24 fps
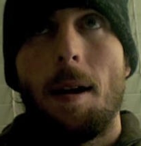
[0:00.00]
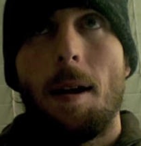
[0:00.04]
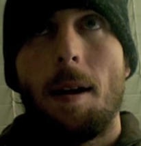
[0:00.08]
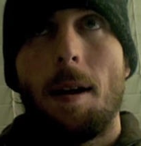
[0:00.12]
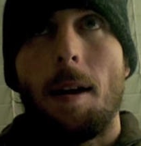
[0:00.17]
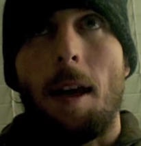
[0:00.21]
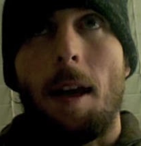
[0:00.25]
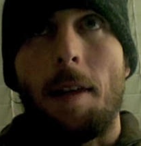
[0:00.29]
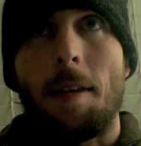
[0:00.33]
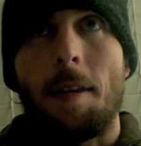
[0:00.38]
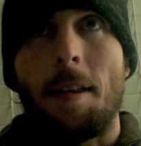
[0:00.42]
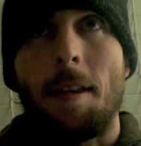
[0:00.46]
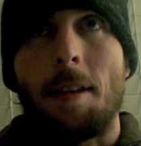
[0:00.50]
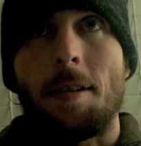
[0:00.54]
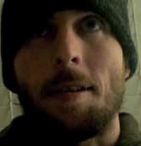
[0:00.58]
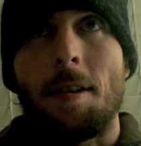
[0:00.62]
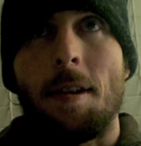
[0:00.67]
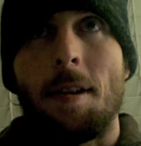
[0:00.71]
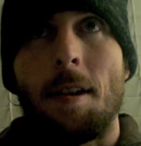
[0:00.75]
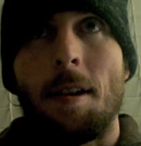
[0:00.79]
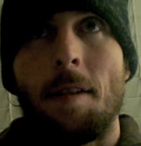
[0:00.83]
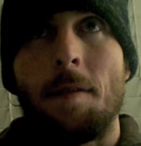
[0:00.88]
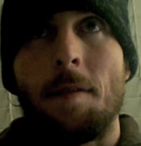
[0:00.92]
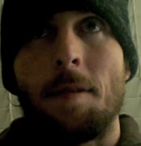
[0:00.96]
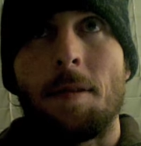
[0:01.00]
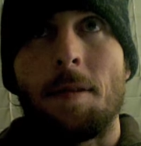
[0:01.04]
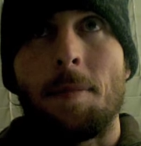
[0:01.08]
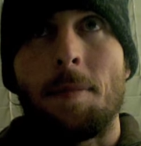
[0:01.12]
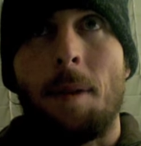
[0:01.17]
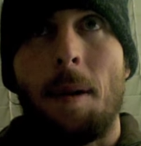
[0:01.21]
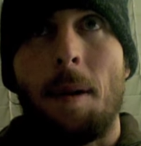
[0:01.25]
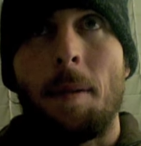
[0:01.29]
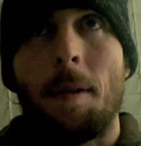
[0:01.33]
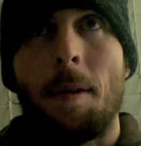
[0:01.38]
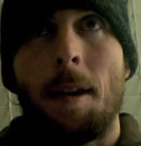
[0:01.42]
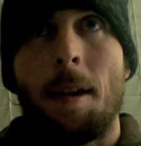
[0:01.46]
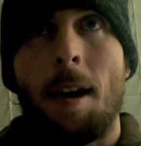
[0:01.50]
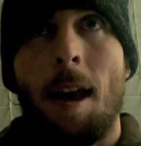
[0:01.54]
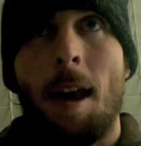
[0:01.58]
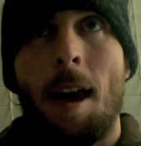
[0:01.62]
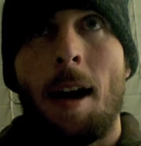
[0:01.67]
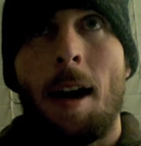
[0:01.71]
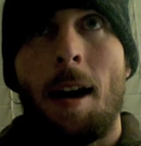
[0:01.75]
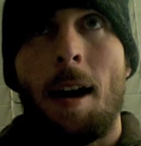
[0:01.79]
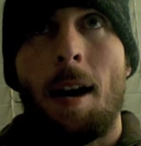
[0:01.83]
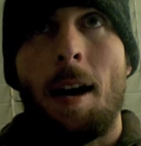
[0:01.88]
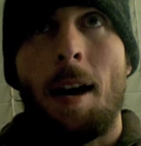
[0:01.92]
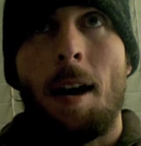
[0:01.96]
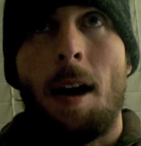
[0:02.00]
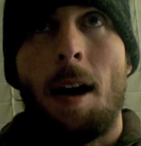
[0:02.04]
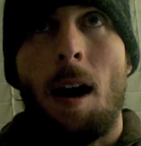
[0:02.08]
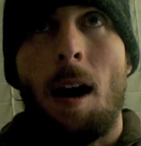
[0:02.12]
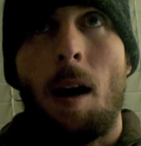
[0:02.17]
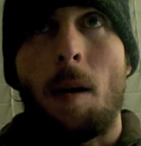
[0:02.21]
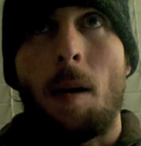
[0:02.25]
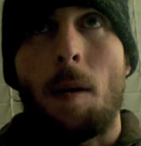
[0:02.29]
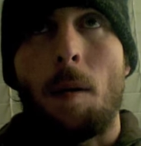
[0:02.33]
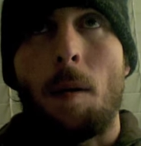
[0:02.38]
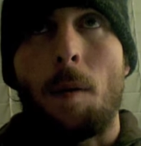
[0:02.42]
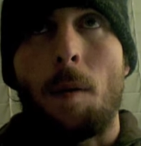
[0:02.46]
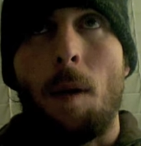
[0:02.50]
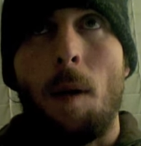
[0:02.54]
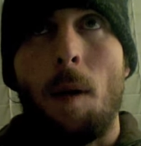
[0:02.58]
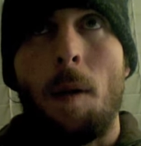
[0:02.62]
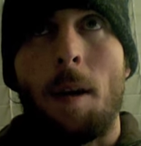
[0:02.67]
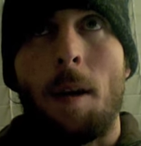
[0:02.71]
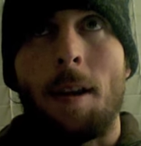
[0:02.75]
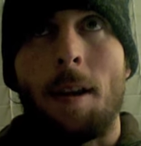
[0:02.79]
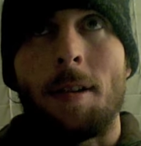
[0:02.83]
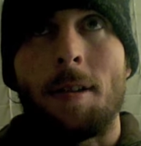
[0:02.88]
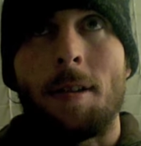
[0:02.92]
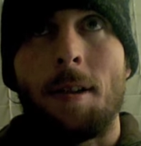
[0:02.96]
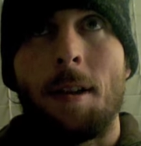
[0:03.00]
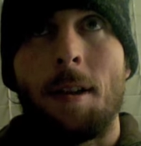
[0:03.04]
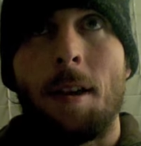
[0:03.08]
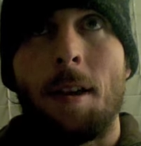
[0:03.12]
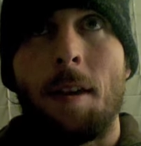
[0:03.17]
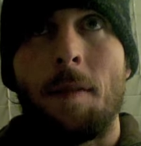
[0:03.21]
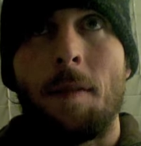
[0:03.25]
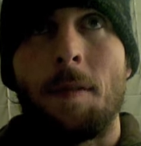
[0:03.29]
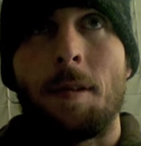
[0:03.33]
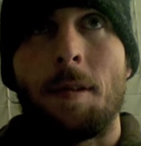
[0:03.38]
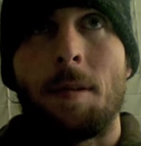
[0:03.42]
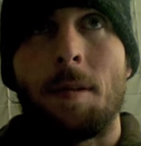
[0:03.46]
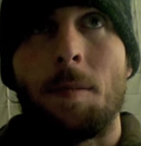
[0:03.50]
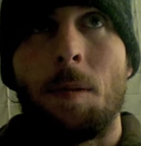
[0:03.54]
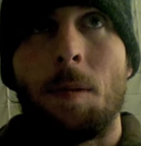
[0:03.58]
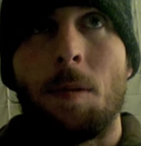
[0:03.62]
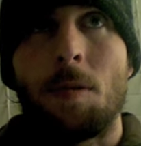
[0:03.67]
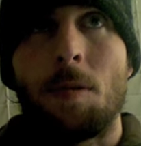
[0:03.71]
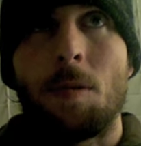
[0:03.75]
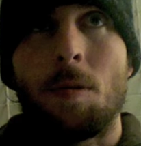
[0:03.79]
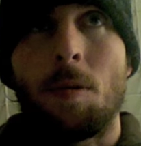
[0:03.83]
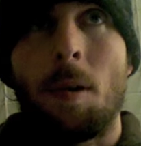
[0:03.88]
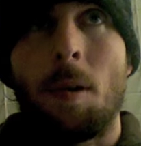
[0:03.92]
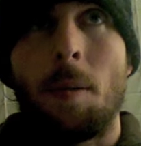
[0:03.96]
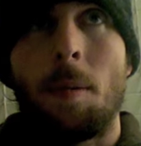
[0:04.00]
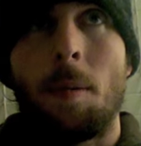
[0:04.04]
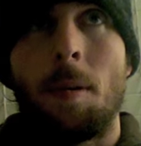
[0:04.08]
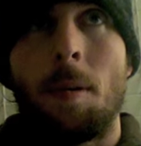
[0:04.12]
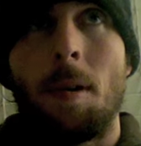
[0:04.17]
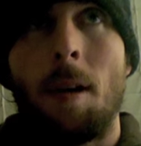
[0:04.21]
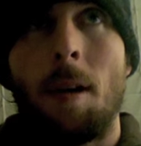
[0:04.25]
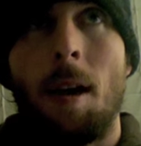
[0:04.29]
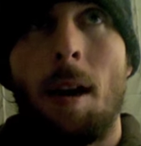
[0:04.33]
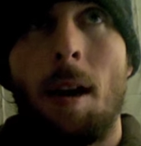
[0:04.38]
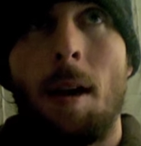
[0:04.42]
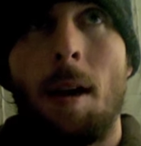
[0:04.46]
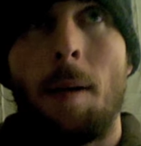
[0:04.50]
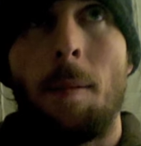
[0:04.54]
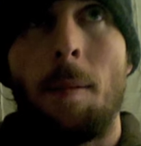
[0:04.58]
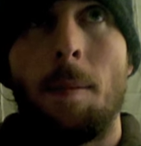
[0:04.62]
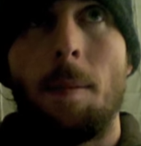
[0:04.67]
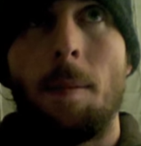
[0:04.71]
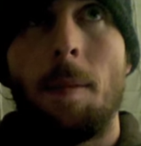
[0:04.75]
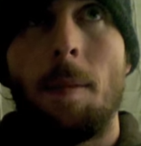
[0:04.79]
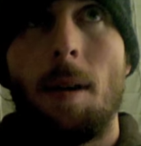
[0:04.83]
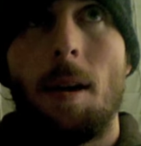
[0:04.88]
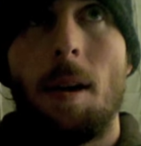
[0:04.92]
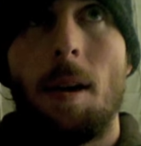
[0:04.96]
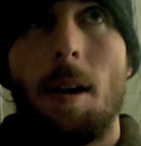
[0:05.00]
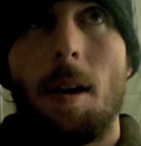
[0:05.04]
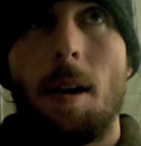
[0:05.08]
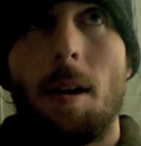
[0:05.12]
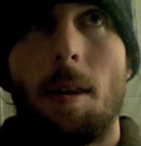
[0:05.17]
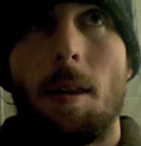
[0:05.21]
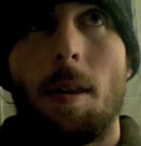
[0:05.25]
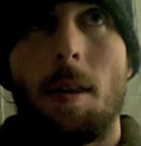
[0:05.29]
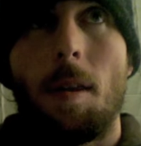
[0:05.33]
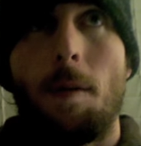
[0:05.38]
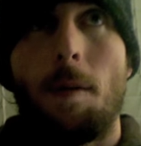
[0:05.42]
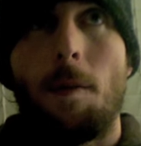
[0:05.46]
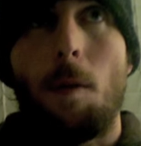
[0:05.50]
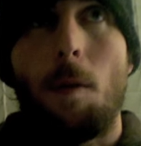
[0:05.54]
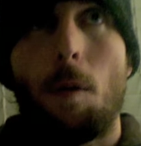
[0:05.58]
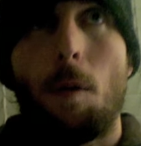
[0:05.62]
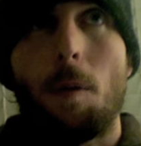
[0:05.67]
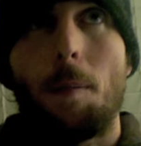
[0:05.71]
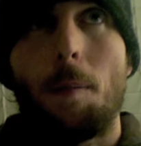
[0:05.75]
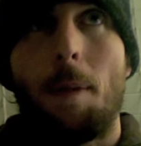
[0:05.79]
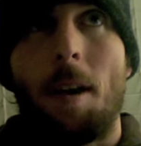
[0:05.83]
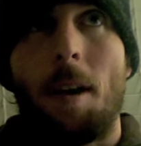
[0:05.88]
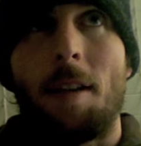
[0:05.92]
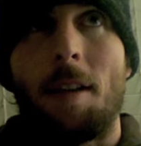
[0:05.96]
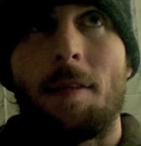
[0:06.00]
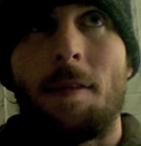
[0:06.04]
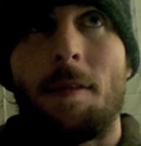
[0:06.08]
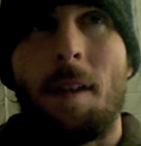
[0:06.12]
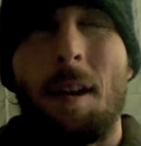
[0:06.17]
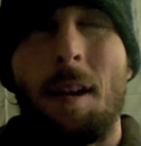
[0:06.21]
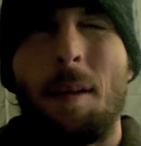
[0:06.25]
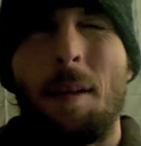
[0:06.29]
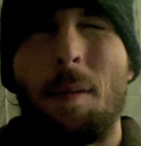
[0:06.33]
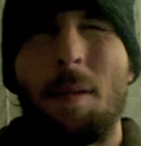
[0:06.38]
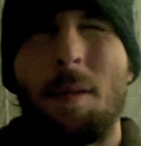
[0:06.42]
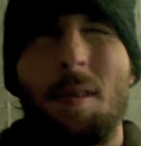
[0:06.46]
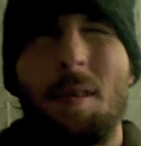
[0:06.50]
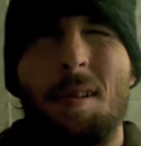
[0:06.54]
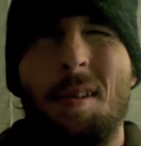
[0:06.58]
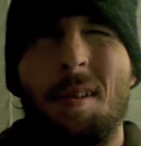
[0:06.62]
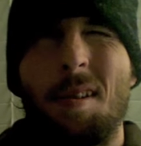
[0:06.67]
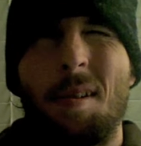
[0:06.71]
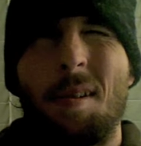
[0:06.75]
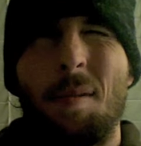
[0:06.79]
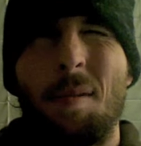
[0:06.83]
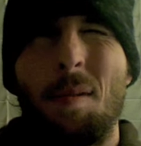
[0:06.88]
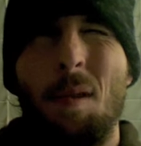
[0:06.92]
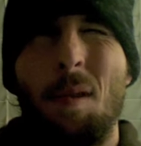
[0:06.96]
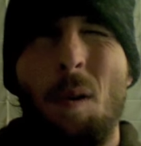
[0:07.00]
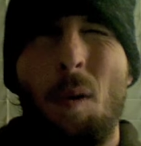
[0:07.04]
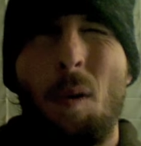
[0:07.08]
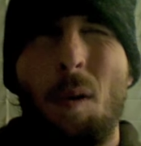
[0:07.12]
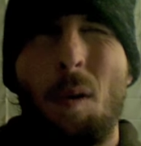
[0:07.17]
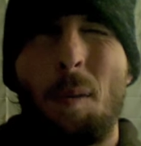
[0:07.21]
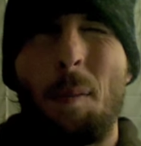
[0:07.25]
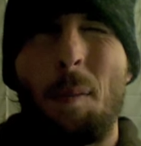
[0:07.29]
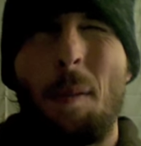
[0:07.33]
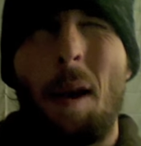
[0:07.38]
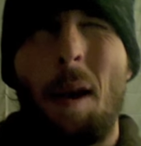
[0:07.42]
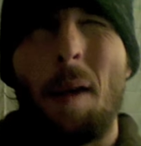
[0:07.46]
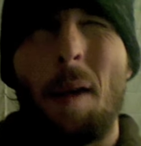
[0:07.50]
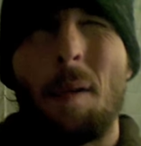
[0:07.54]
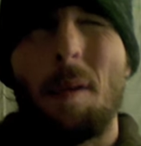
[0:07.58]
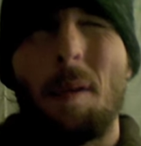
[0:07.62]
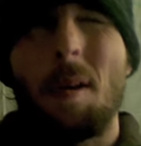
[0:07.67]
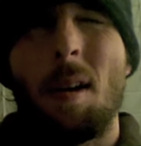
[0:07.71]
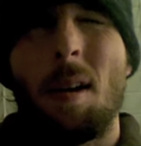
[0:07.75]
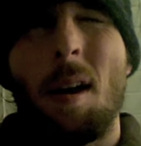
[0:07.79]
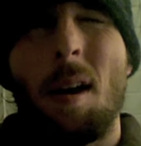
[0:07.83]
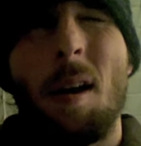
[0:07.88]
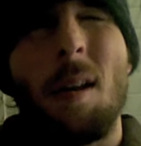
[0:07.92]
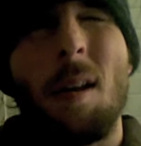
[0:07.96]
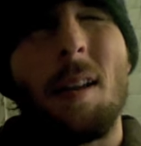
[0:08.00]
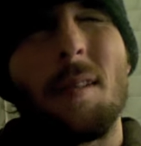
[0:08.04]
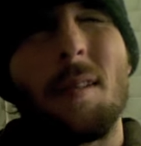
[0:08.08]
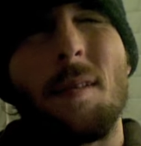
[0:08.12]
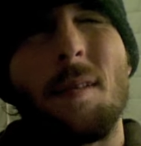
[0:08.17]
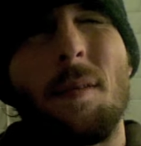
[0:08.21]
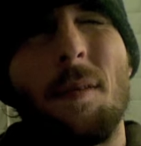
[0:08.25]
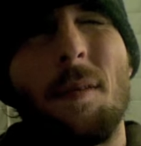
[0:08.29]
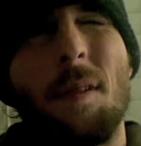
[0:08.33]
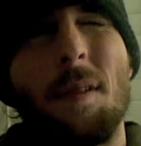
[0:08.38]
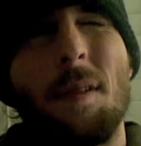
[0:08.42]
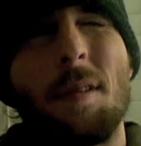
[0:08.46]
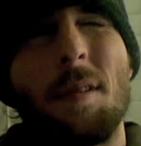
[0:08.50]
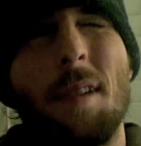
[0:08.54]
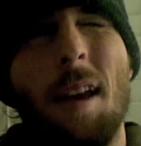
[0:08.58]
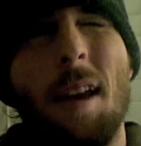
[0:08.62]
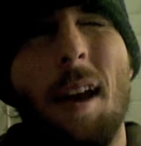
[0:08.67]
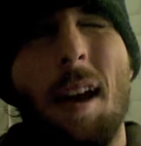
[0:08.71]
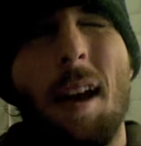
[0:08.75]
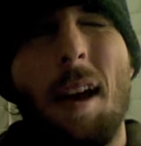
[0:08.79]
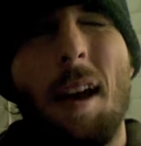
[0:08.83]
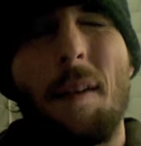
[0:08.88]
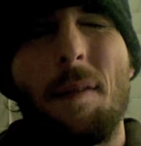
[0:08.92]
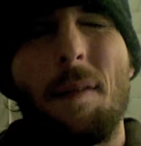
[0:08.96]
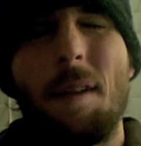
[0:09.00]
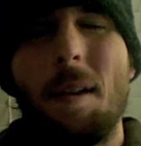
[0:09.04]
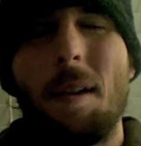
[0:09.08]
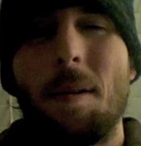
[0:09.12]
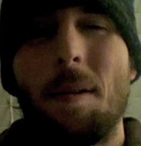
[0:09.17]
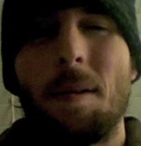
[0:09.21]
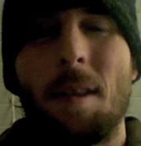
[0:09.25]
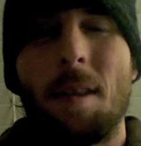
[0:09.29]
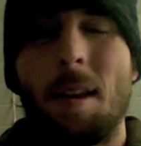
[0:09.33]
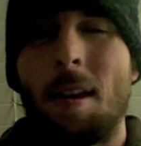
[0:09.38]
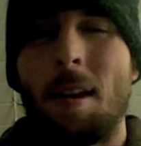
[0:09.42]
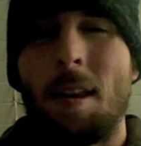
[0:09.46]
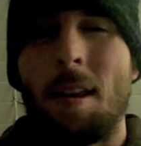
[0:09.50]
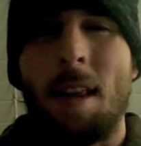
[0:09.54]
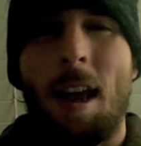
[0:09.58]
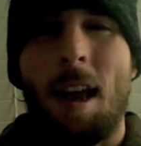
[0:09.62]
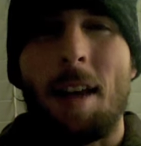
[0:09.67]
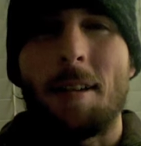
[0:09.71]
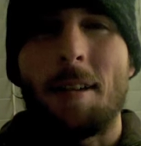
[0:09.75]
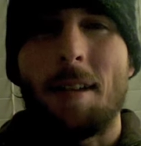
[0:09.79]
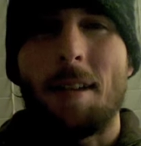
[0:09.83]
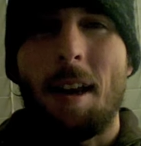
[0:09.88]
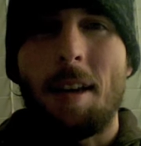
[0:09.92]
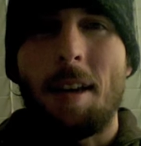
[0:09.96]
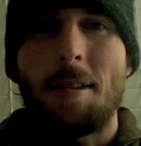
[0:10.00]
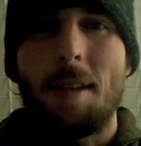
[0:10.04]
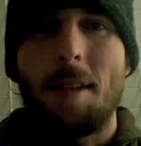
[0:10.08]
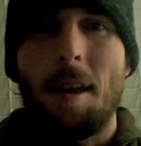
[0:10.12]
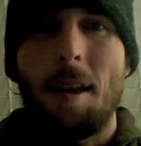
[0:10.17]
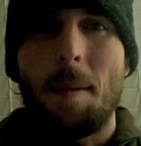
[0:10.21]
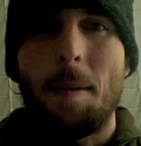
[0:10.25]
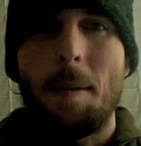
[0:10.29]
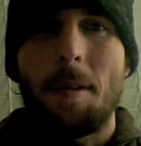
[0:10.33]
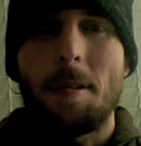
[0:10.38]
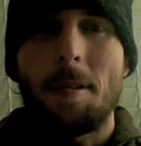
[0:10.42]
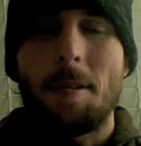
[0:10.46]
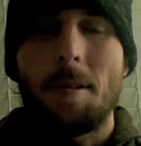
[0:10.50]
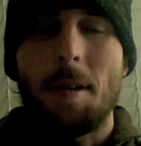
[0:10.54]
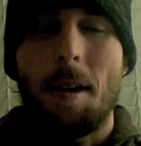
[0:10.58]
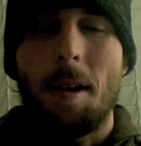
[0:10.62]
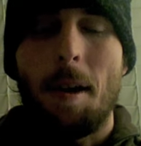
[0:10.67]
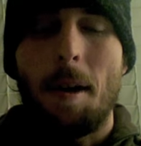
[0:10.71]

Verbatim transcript: I think that's going to give us probably uh, on heroic. It's going to give us the most trouble. Um, the fourth boss fight, which Lord Merritt, no, that's the first guy. I forget what the last guy's name is.